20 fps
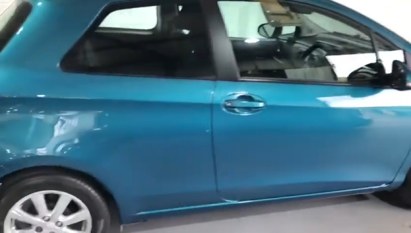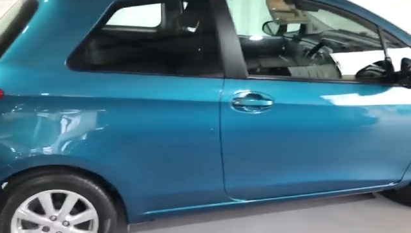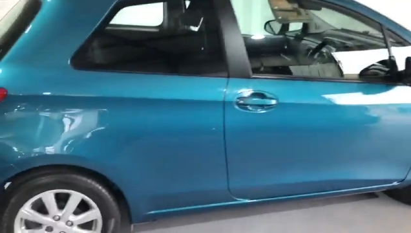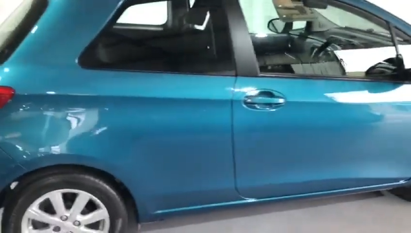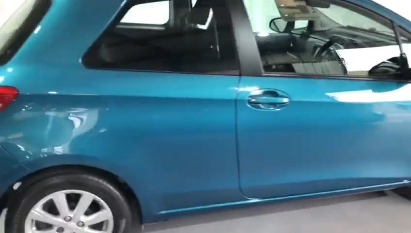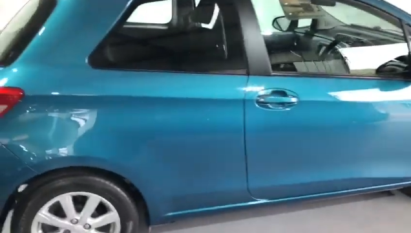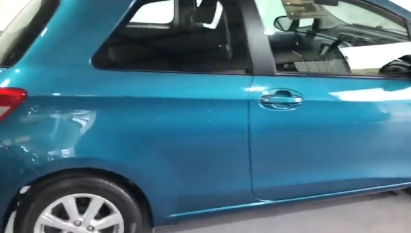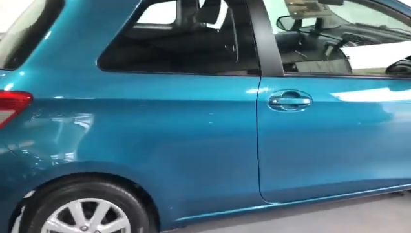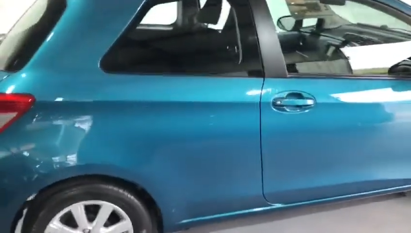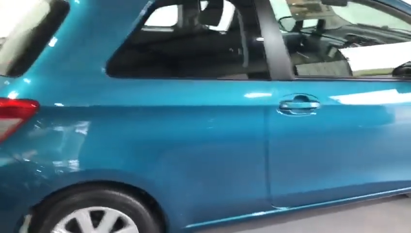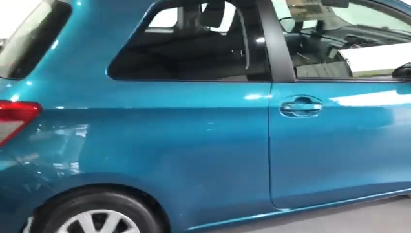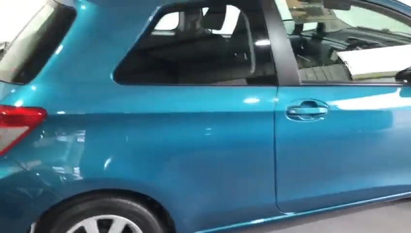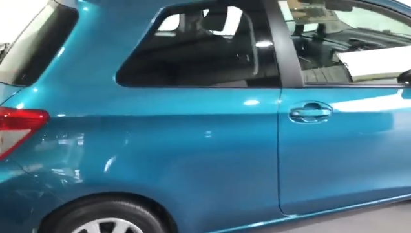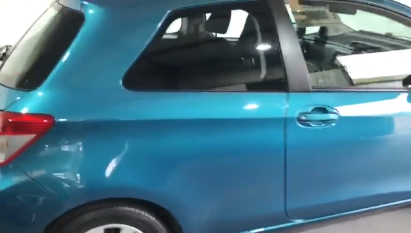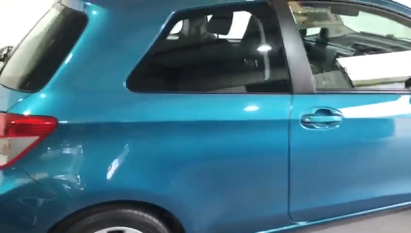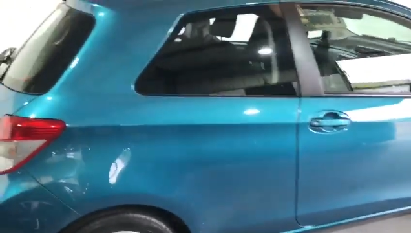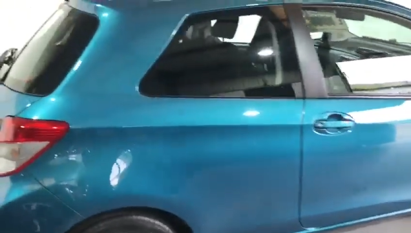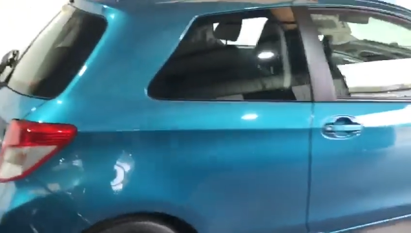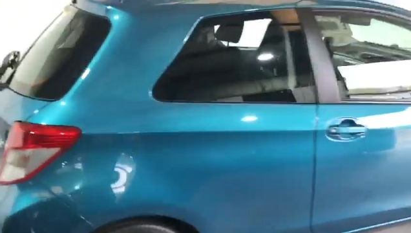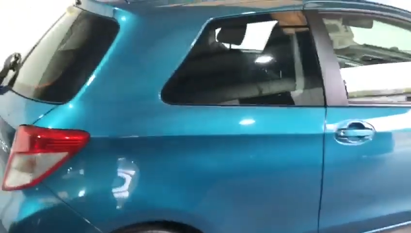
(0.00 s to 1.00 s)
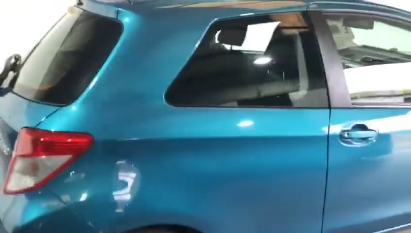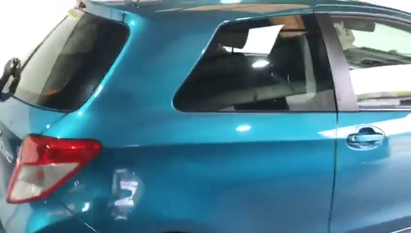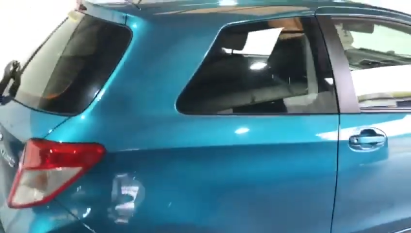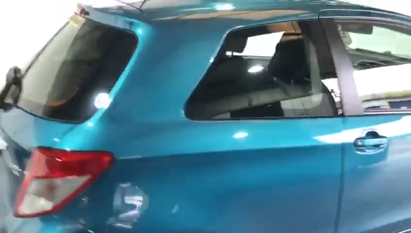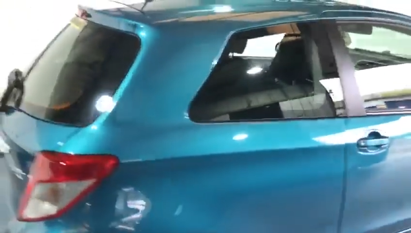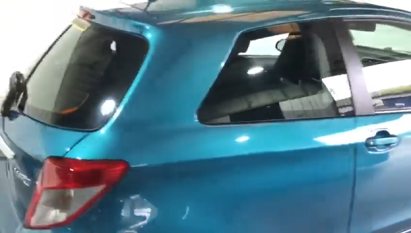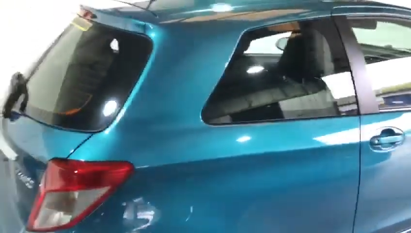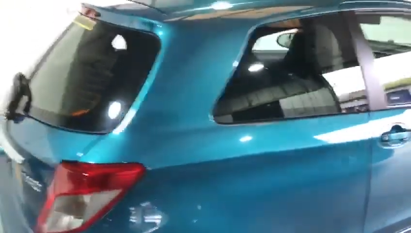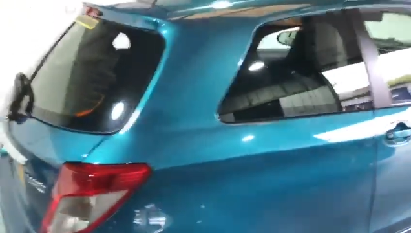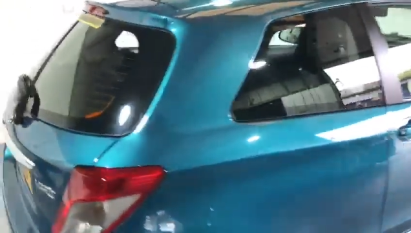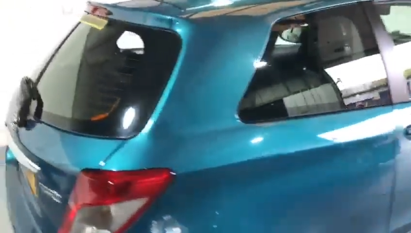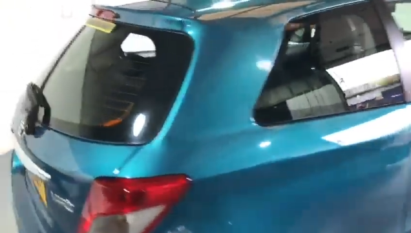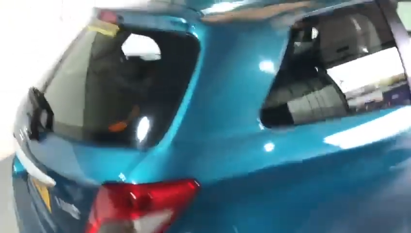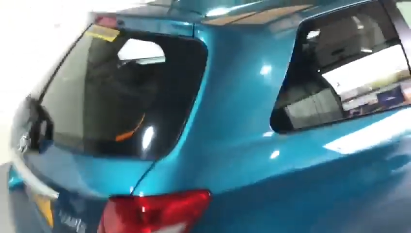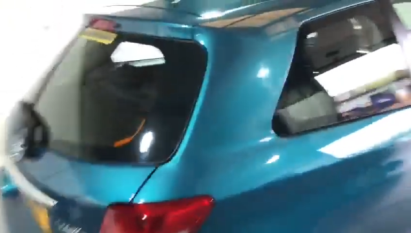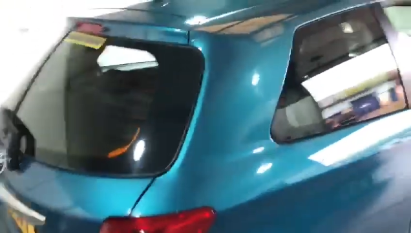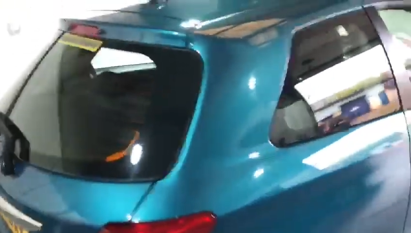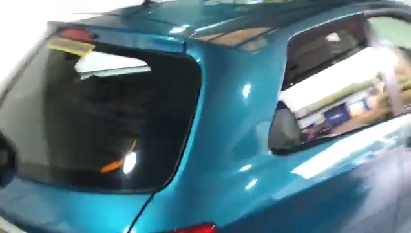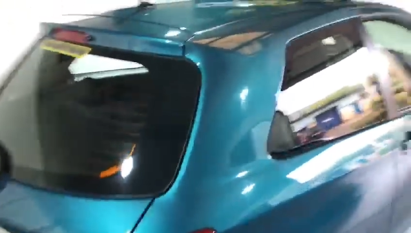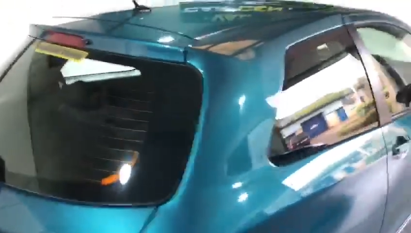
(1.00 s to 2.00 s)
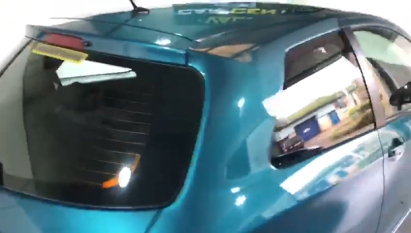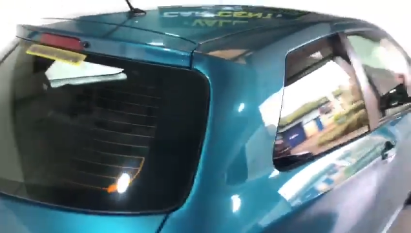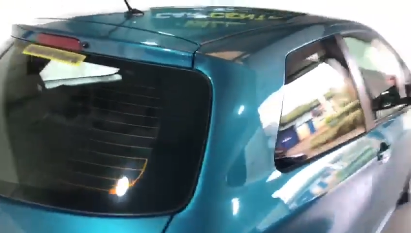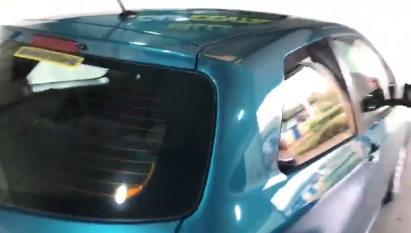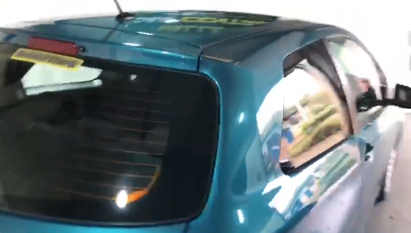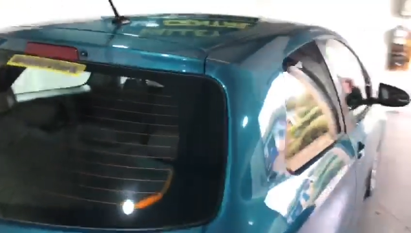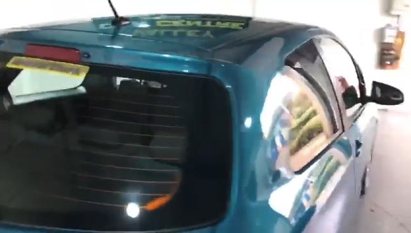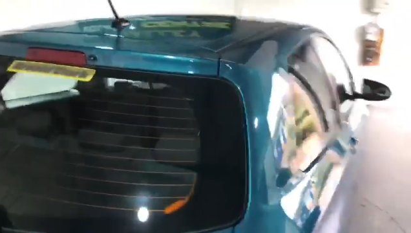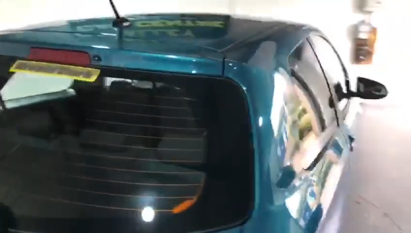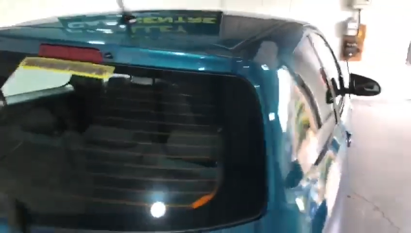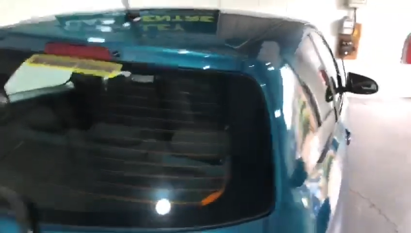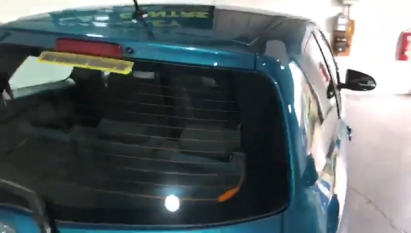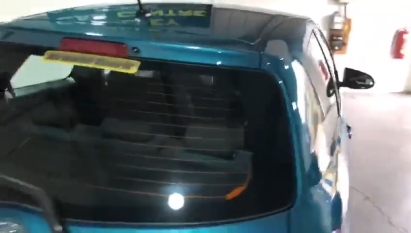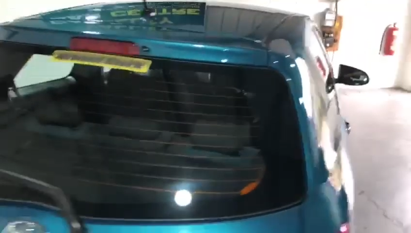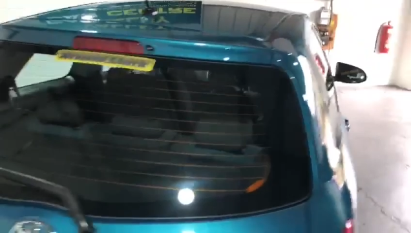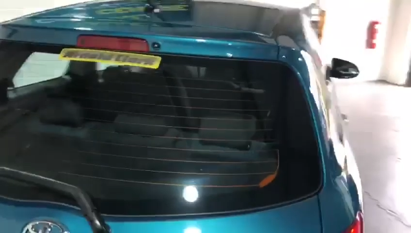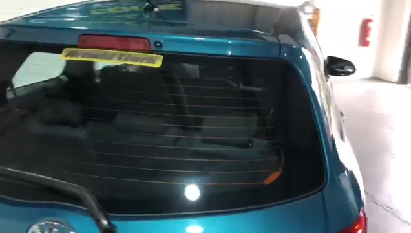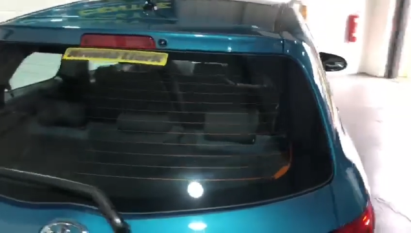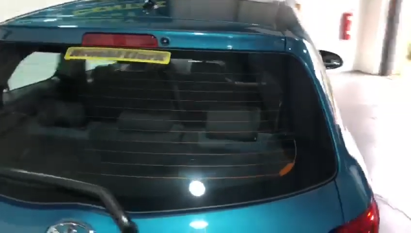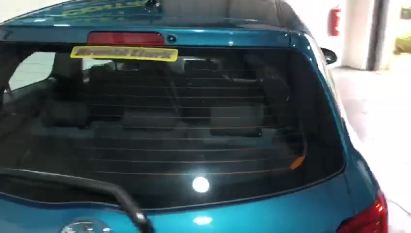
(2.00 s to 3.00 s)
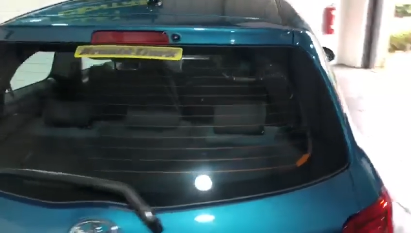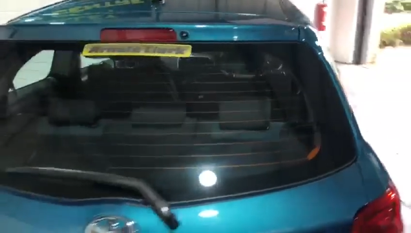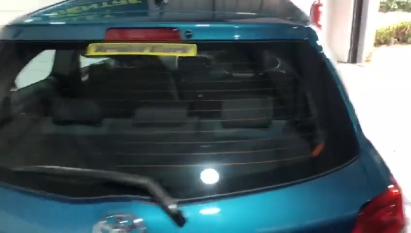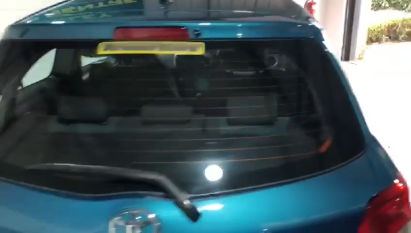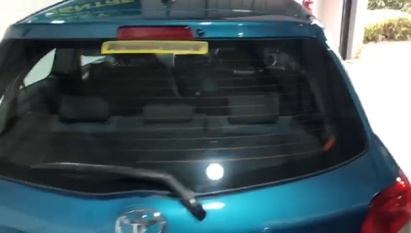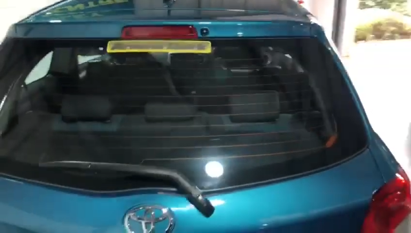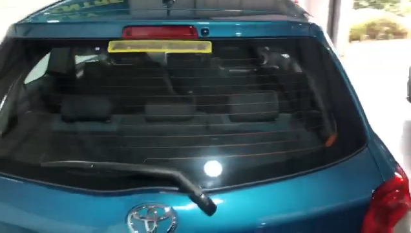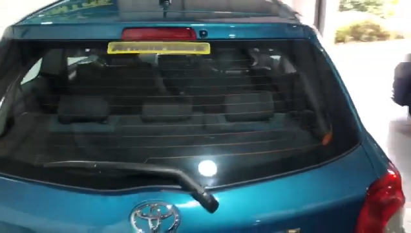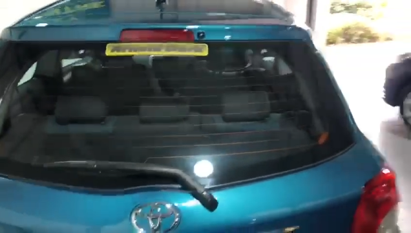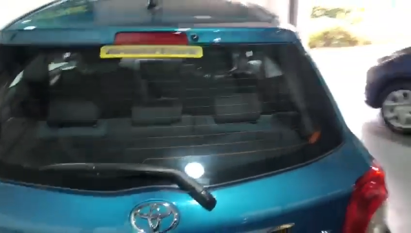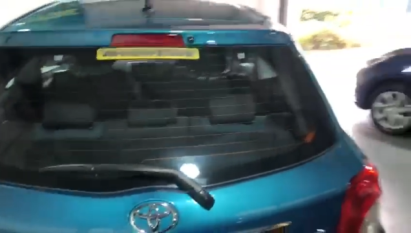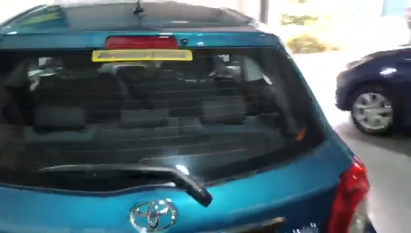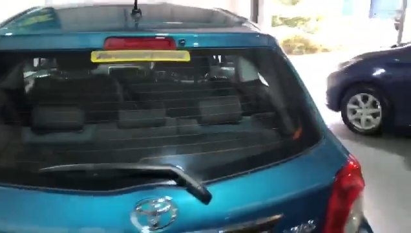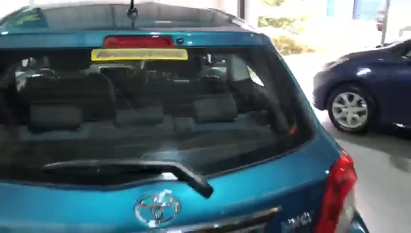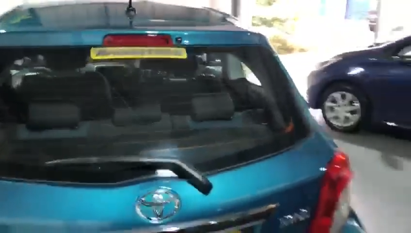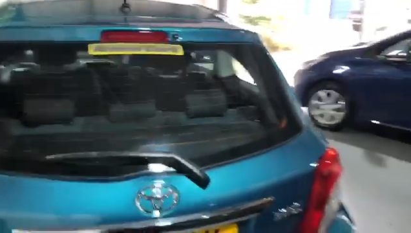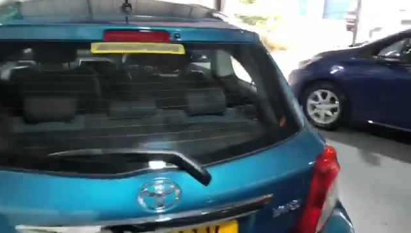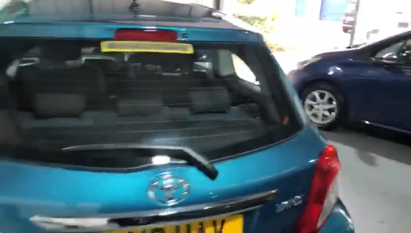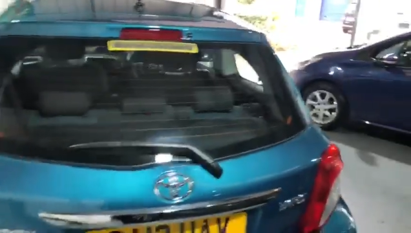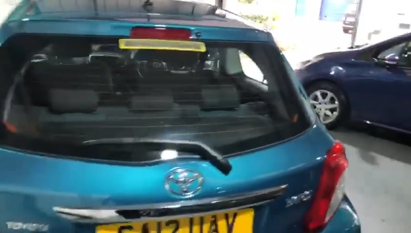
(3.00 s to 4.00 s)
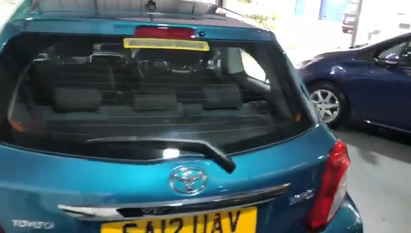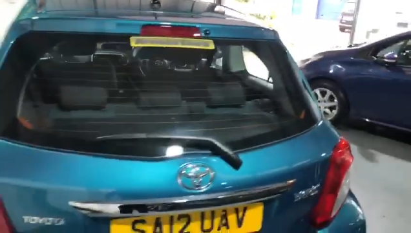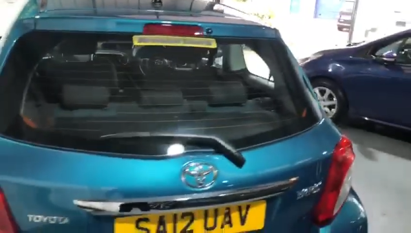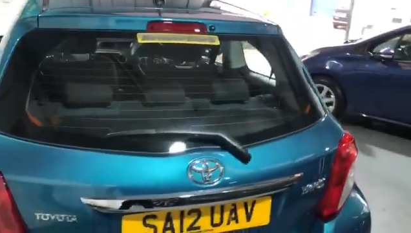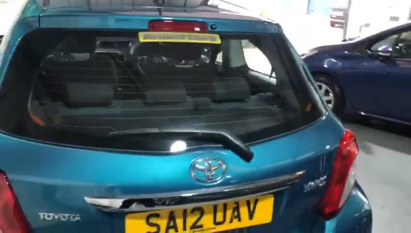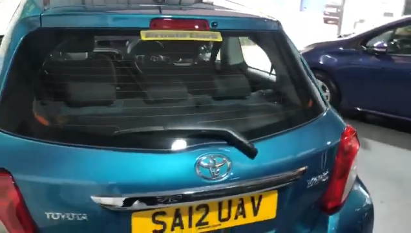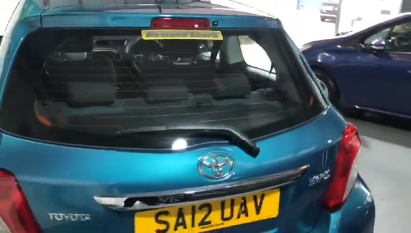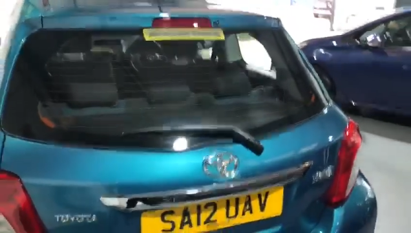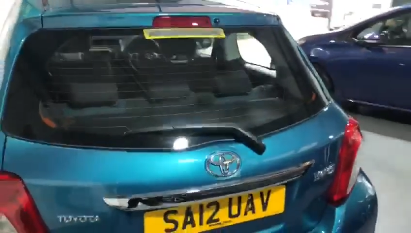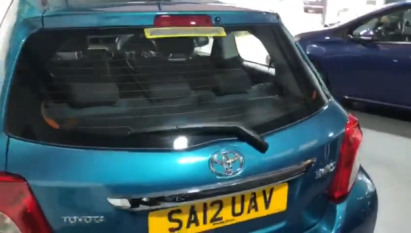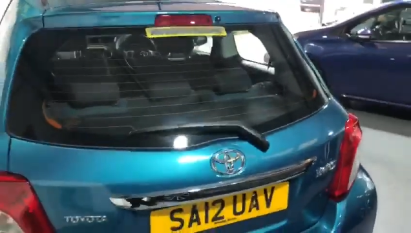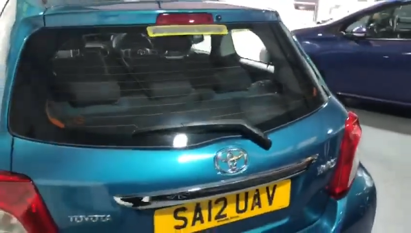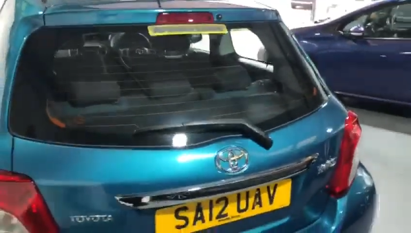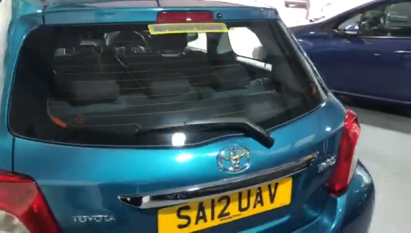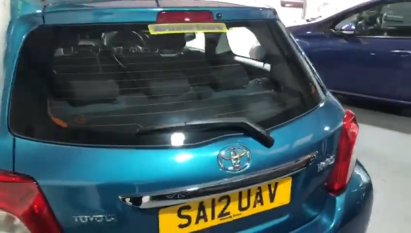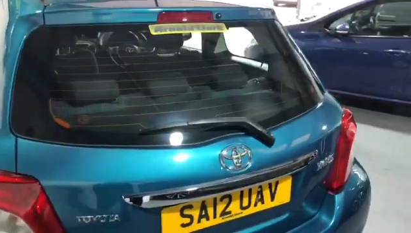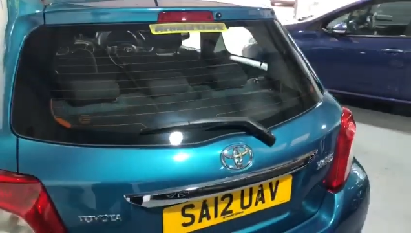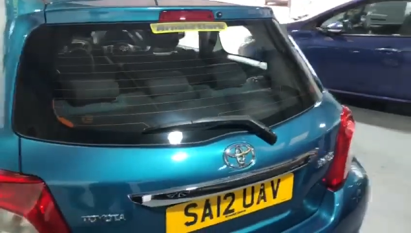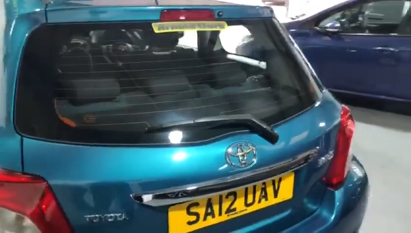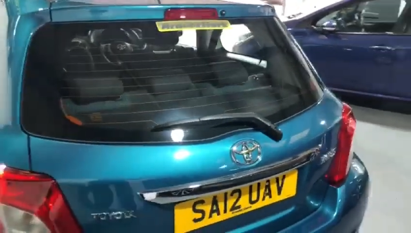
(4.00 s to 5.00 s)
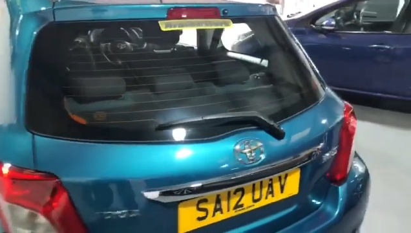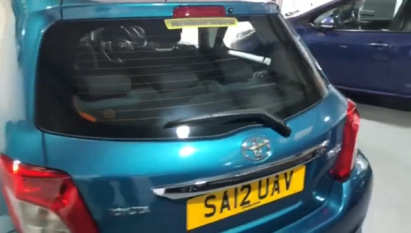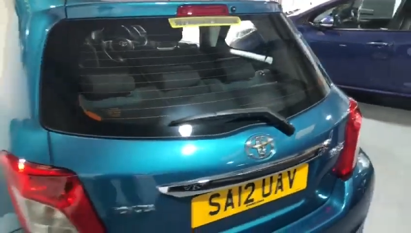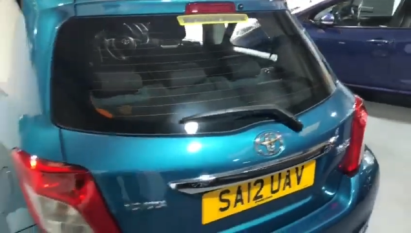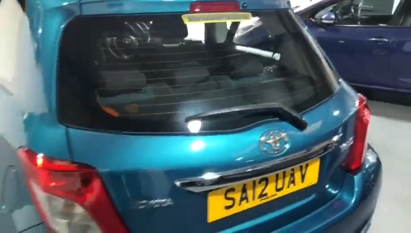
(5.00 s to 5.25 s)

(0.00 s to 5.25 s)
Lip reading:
[unreadable: no face in view]